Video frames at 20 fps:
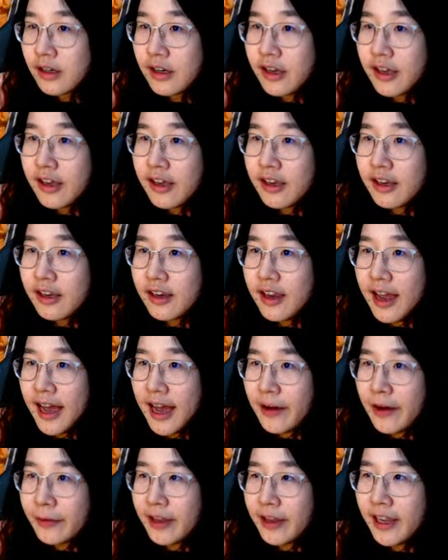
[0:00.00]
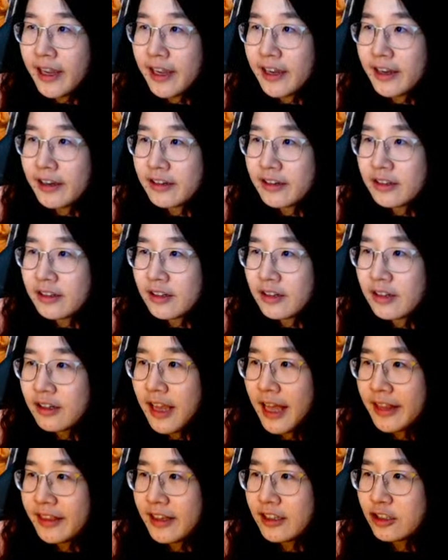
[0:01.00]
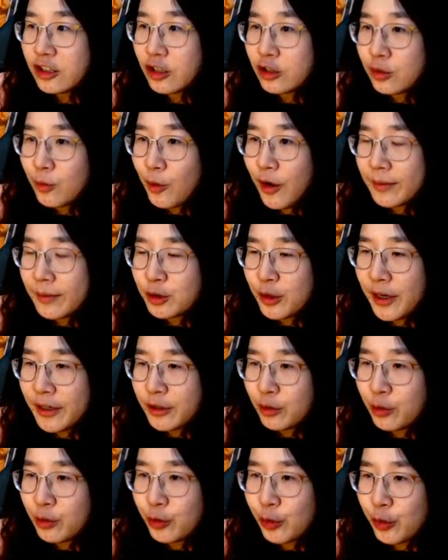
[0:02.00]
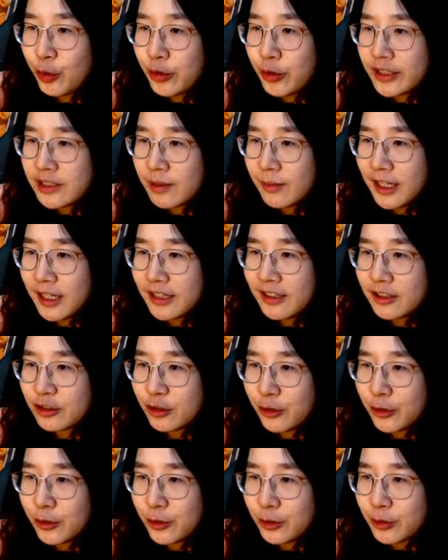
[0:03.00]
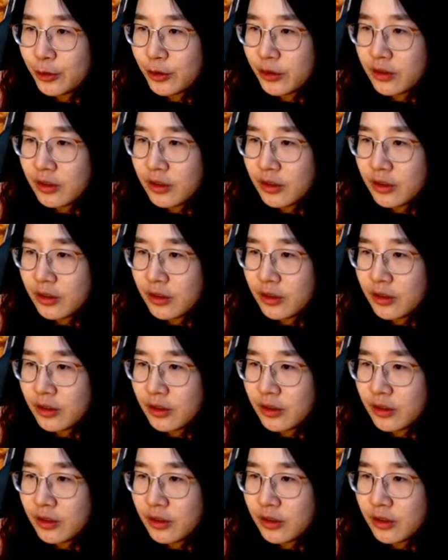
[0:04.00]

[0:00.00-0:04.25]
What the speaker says: Yeah, okay. Yeah, I think Jungchimo, I'm trying to do a similar thing to you.